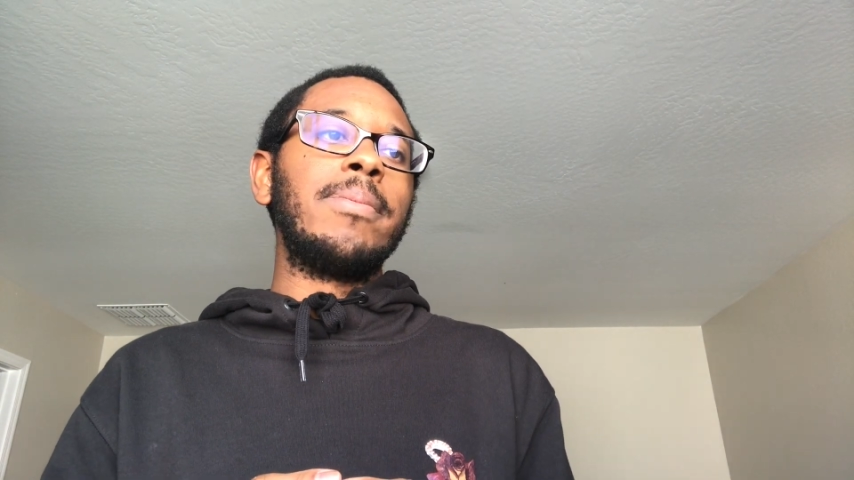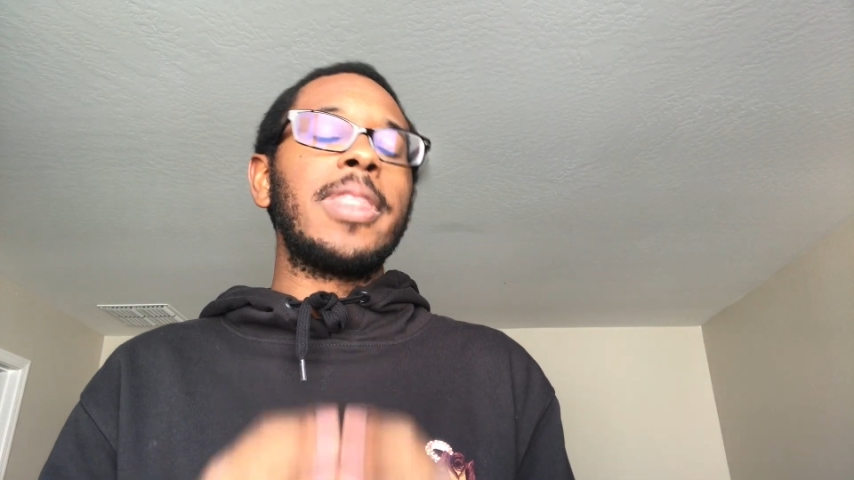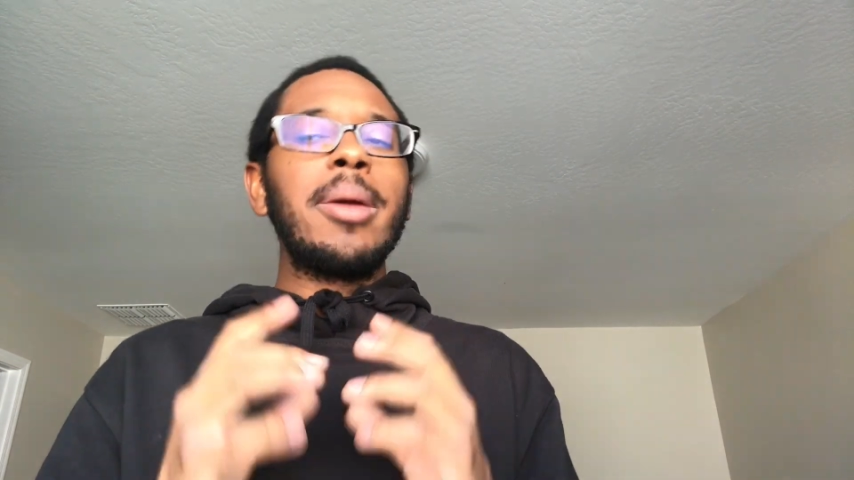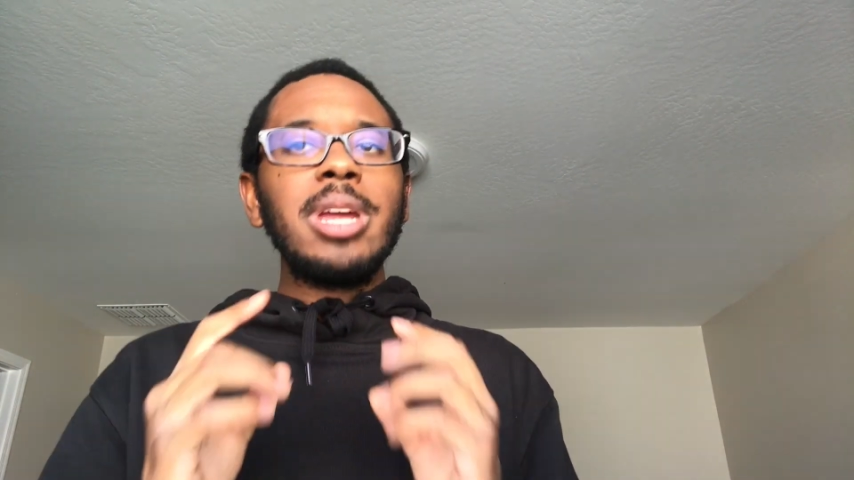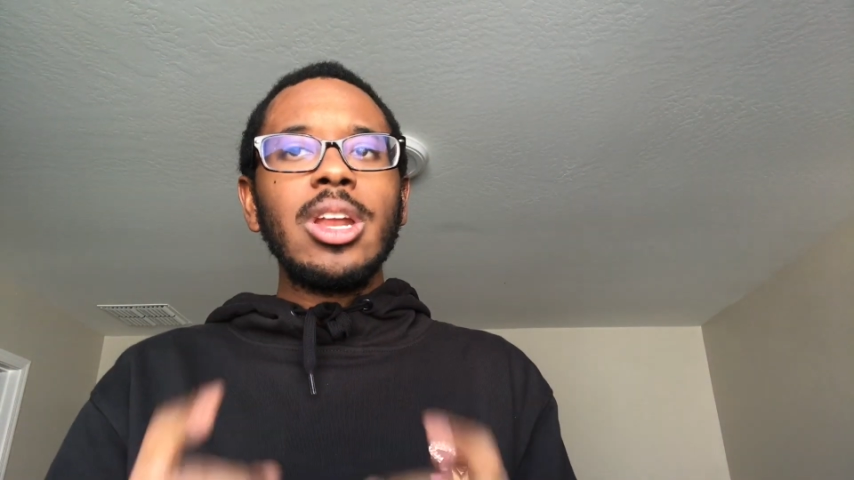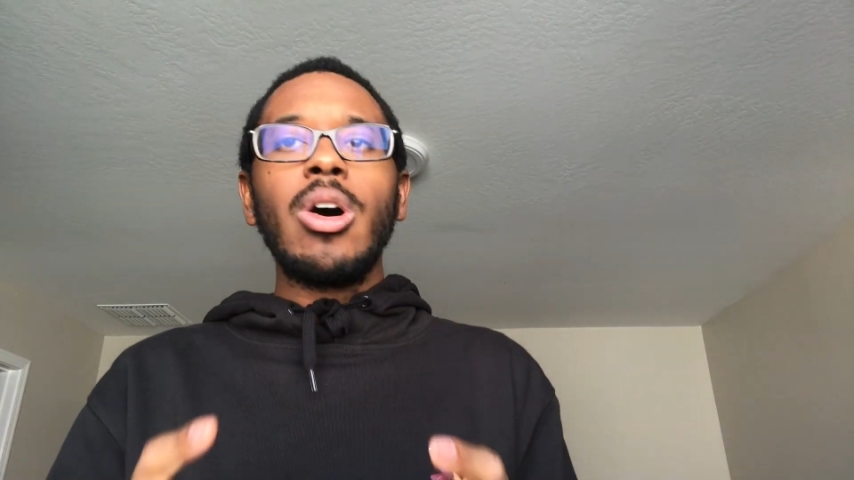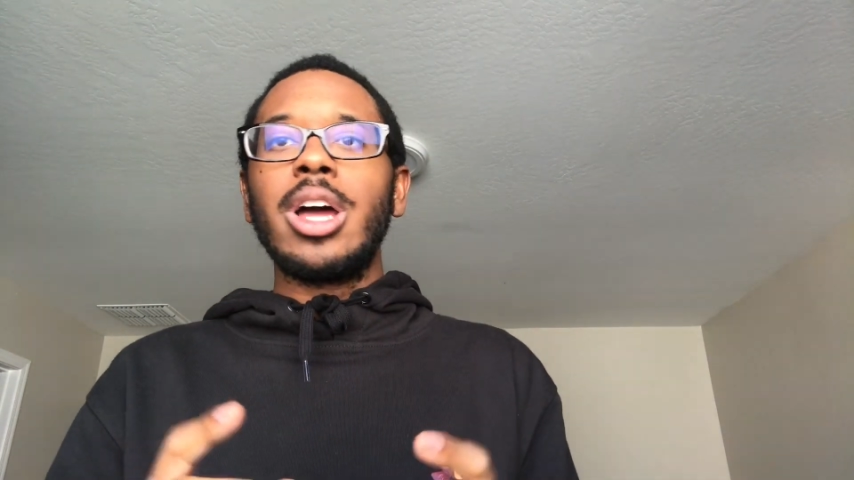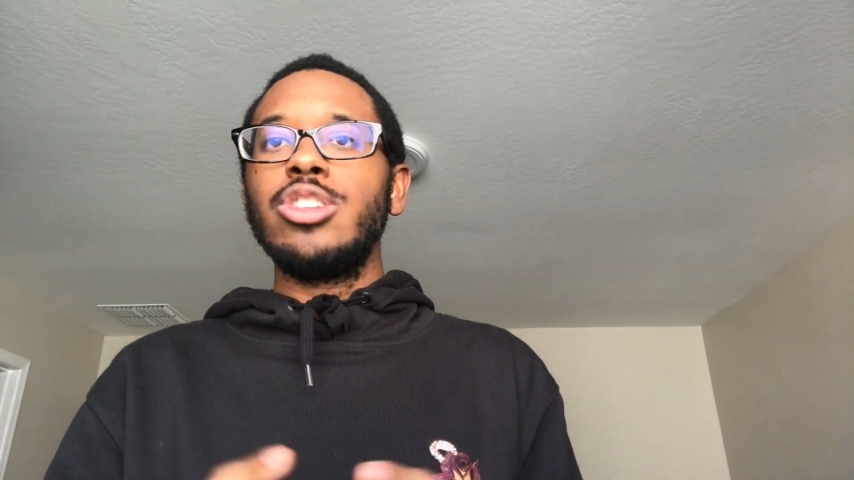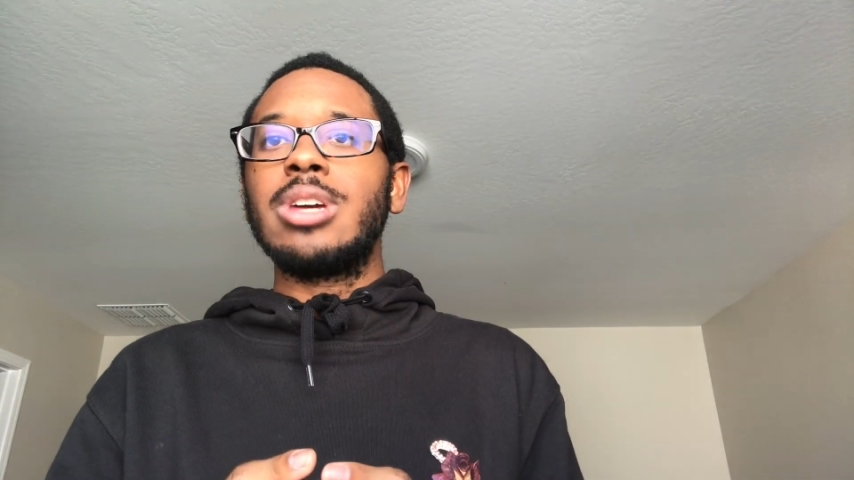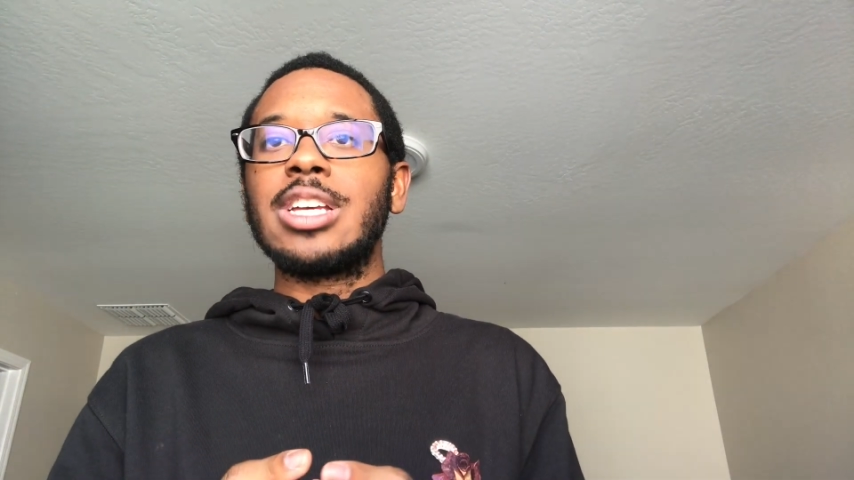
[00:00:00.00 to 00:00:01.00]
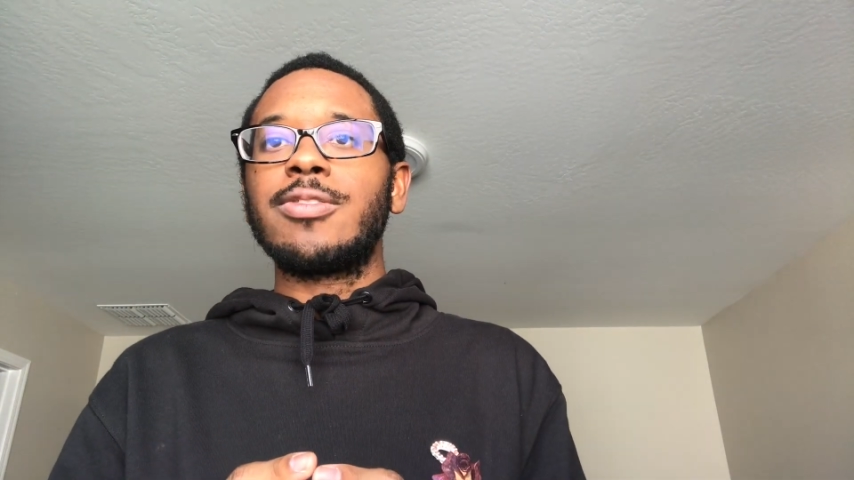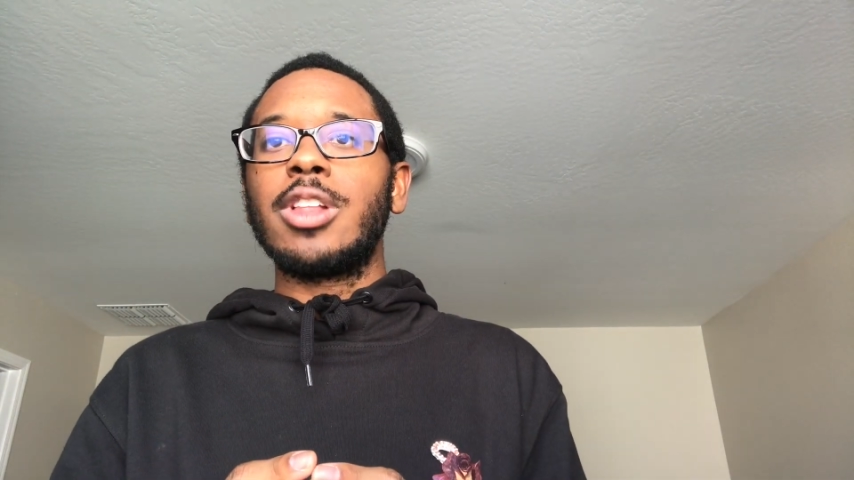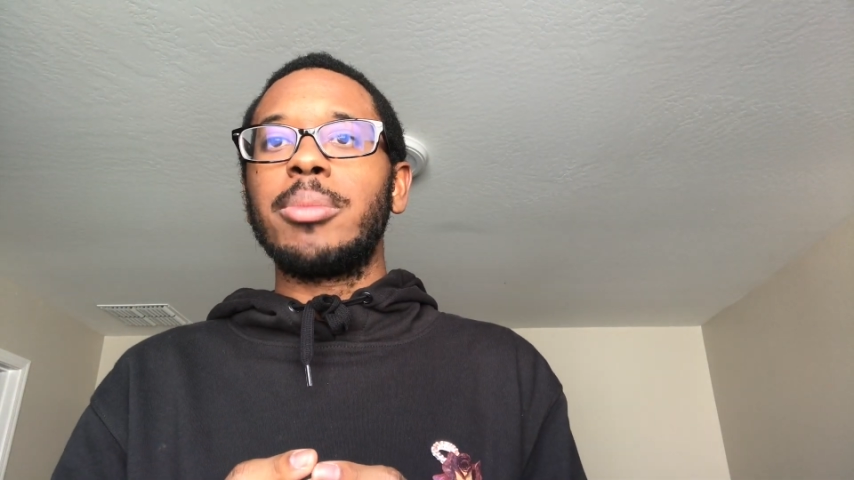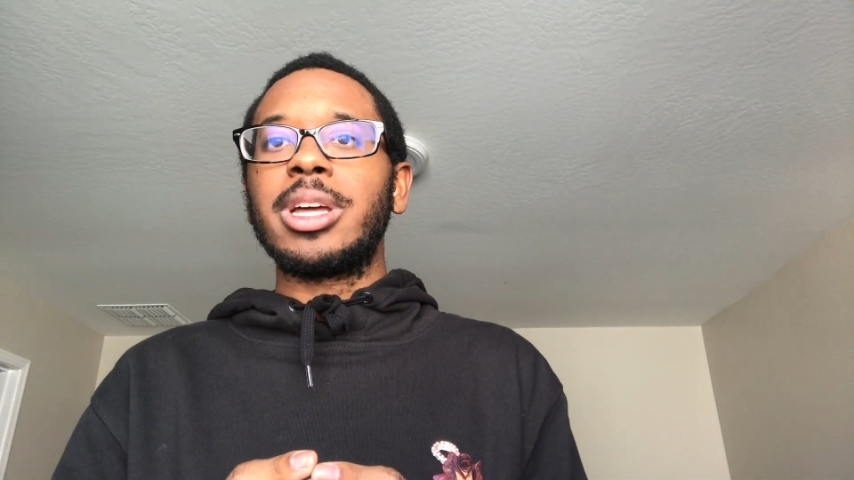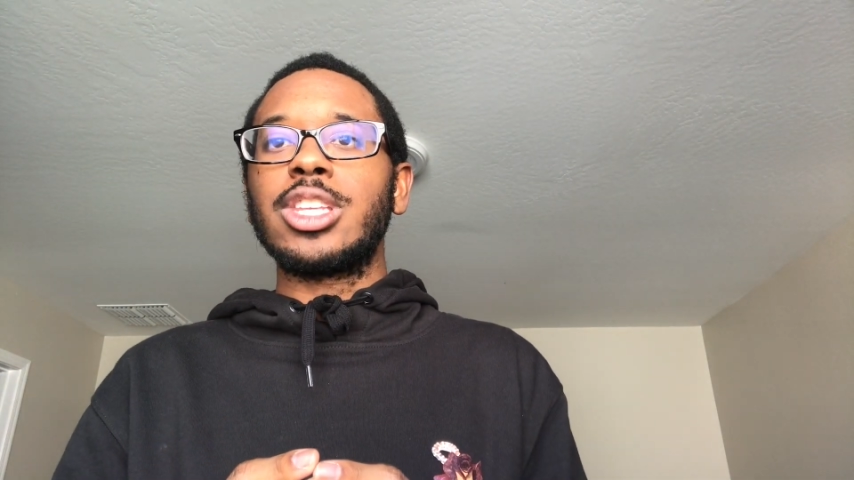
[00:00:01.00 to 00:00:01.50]
Let me know how you guys feel
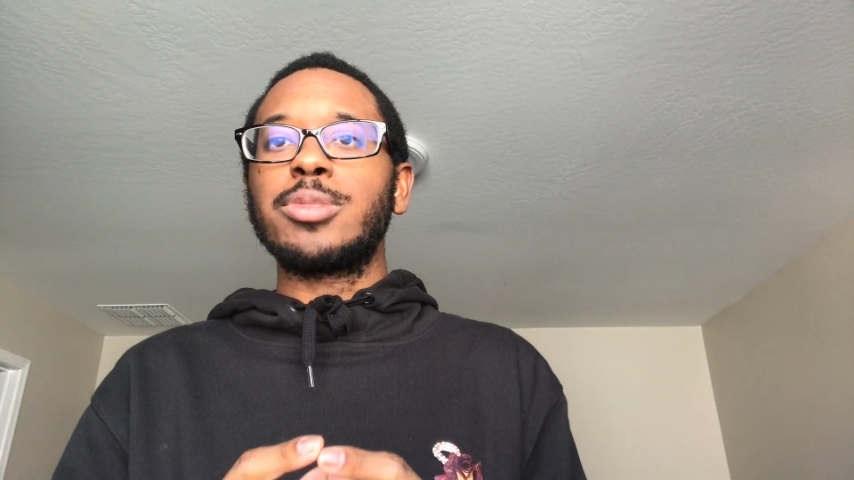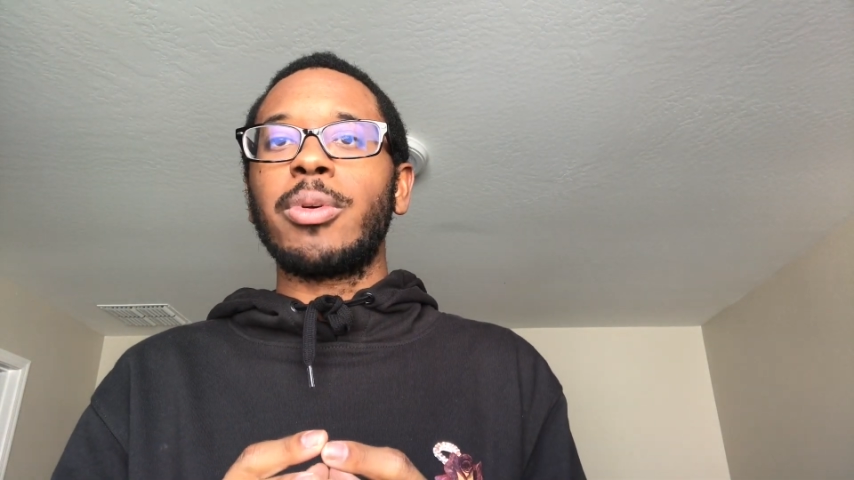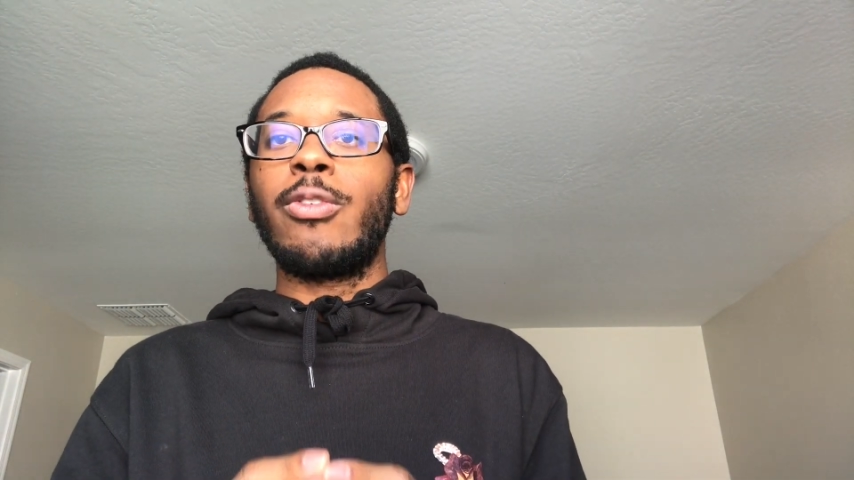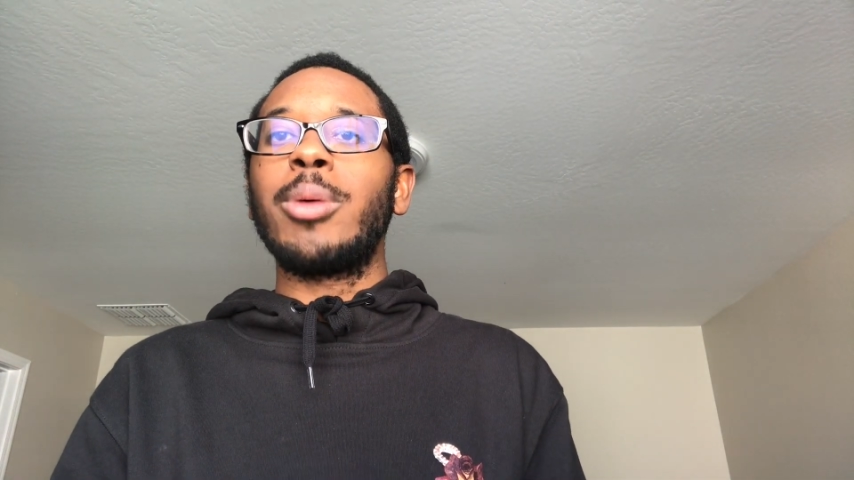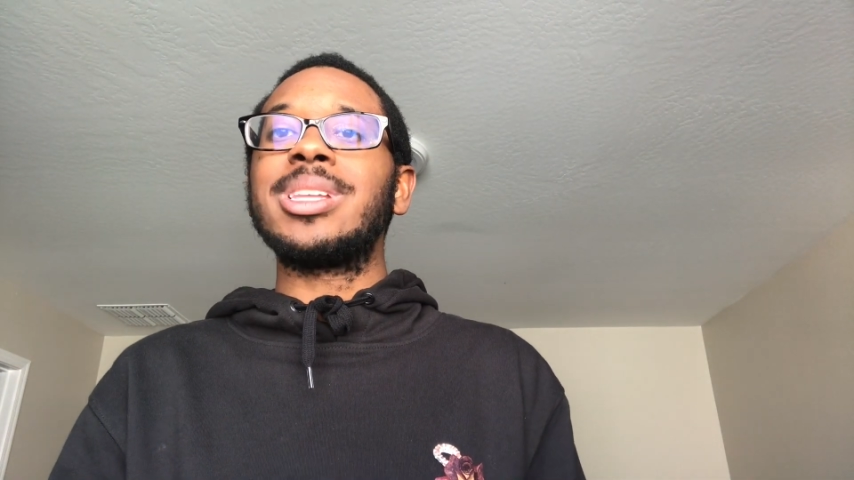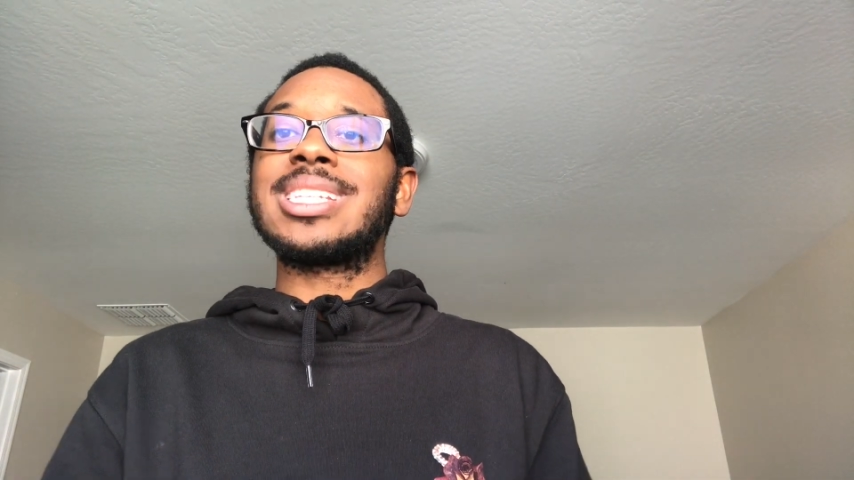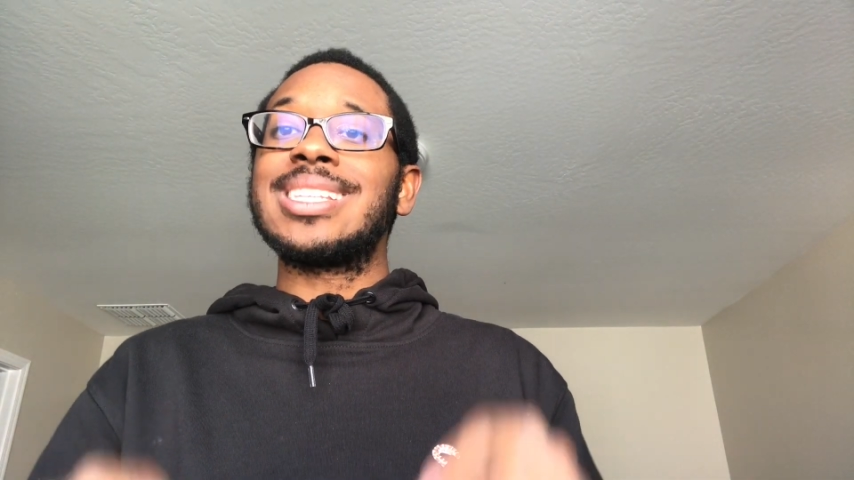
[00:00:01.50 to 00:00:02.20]
about this performance